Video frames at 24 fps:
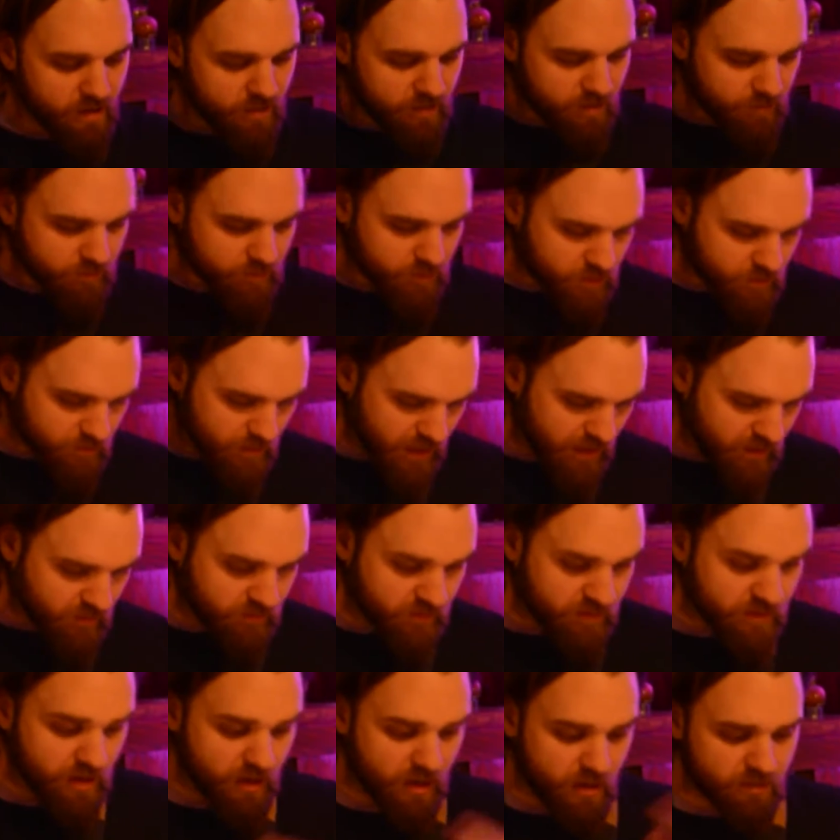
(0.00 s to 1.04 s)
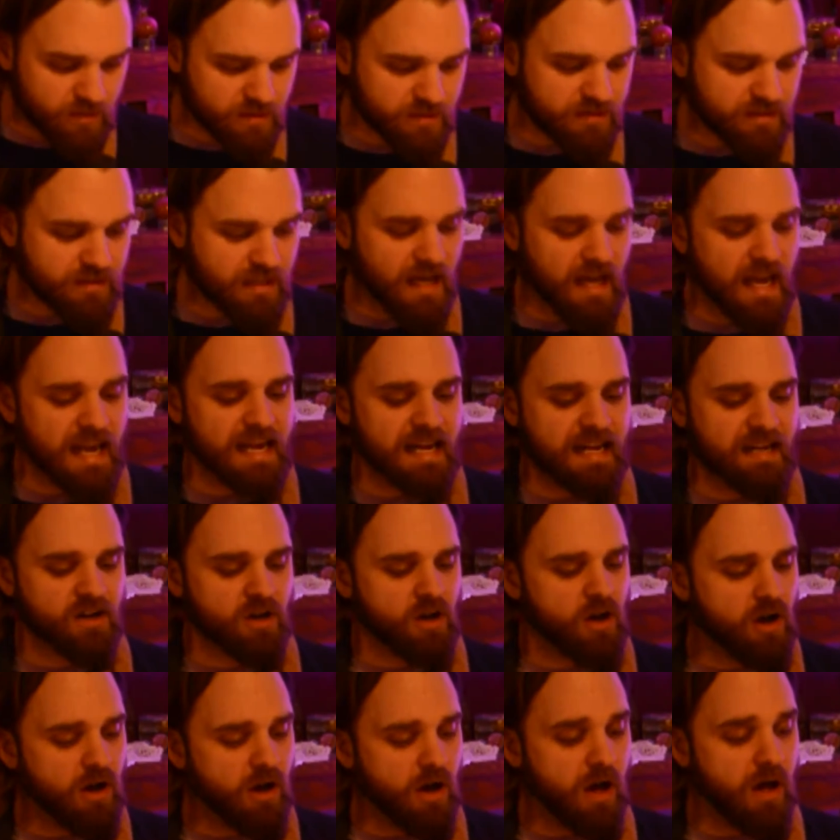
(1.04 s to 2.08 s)
The room held no sign at
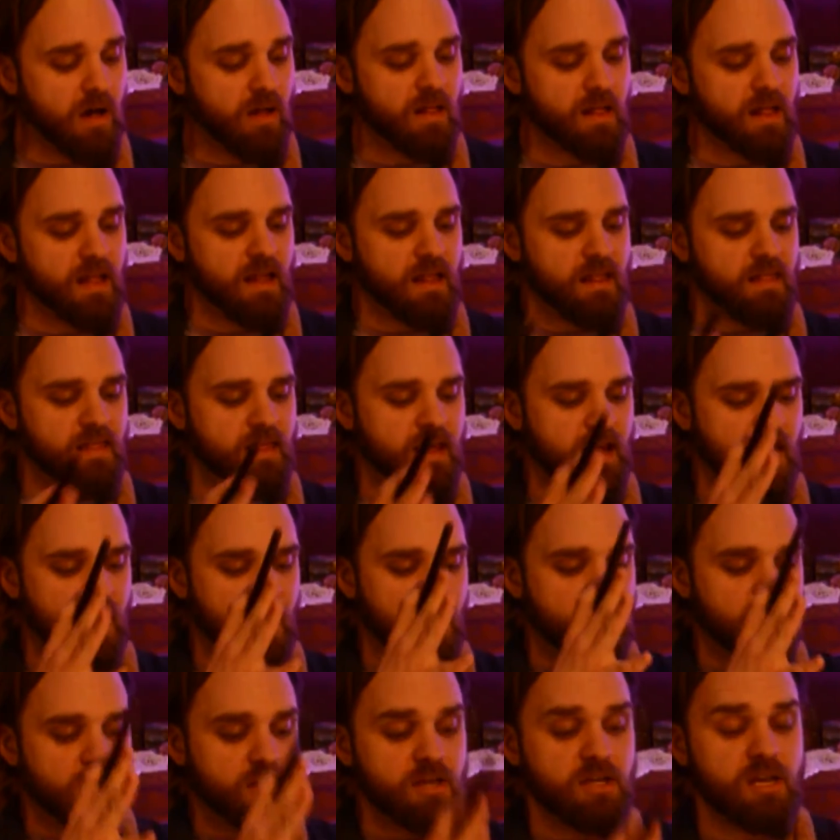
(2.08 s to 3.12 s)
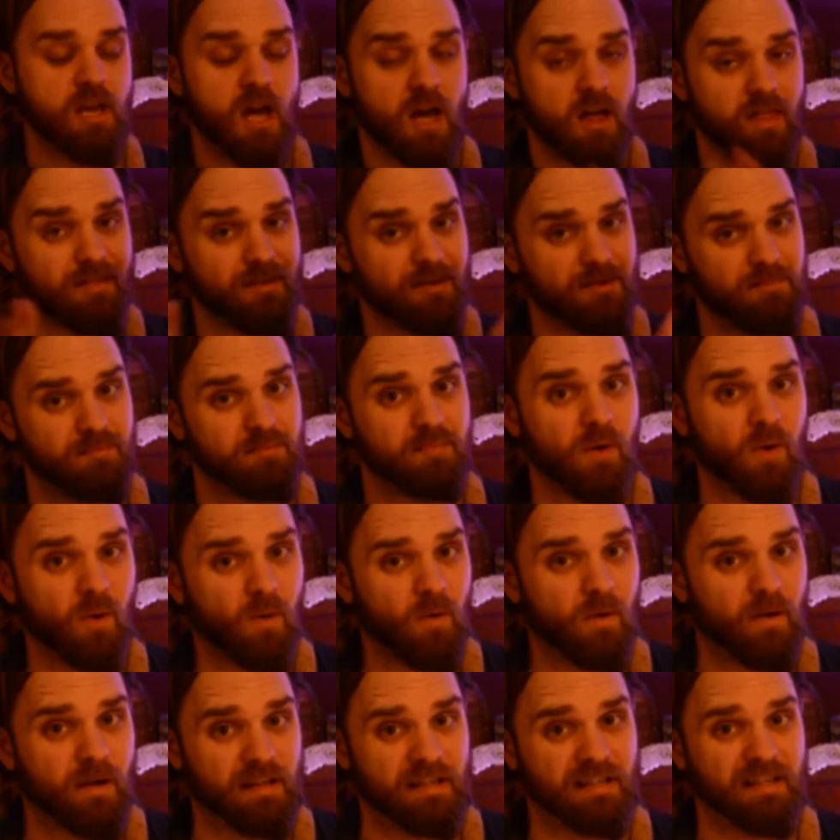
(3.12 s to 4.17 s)
all that another
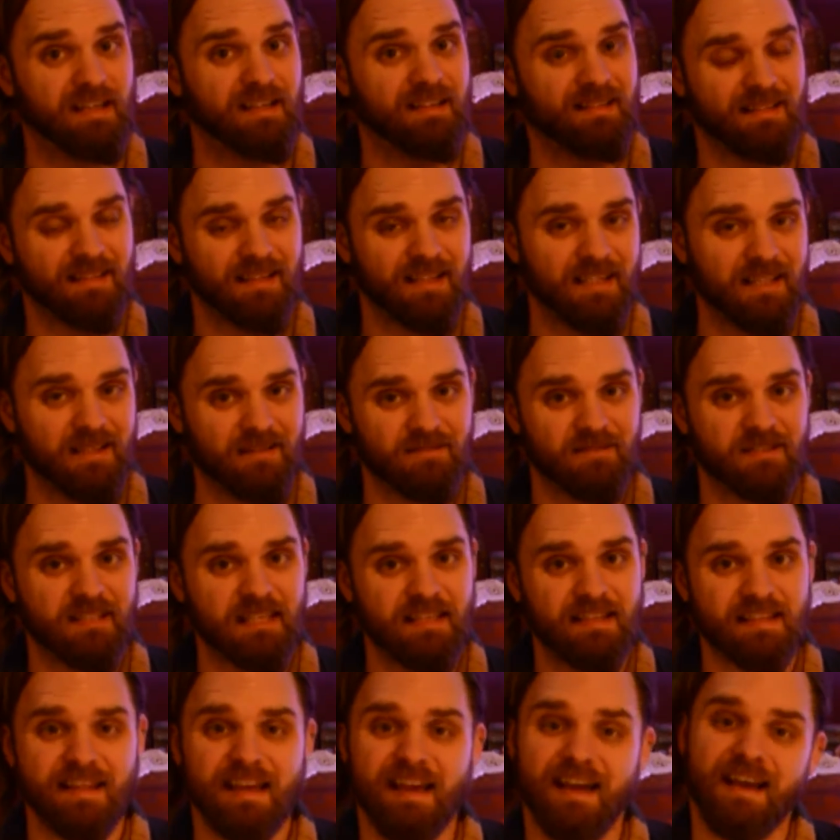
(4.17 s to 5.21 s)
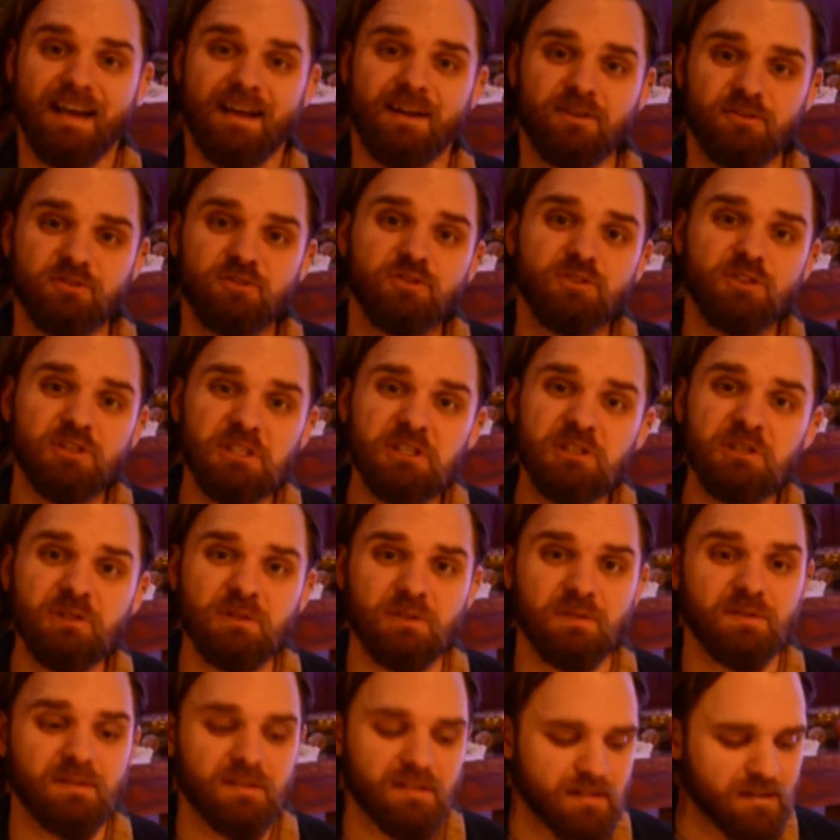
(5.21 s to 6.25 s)
boy lived in the house
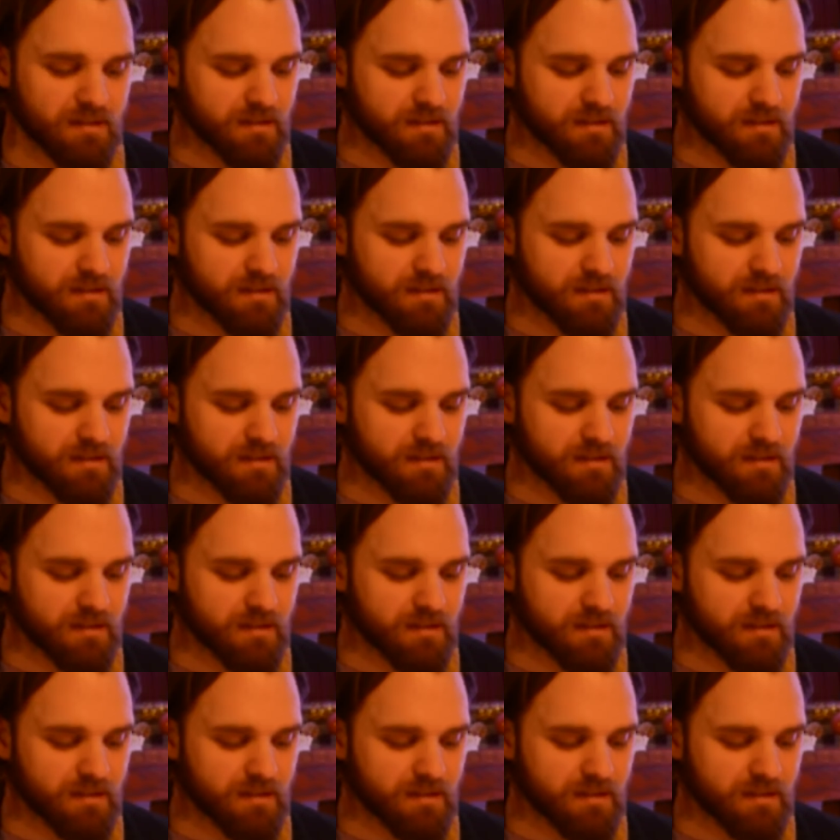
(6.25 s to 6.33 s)
too.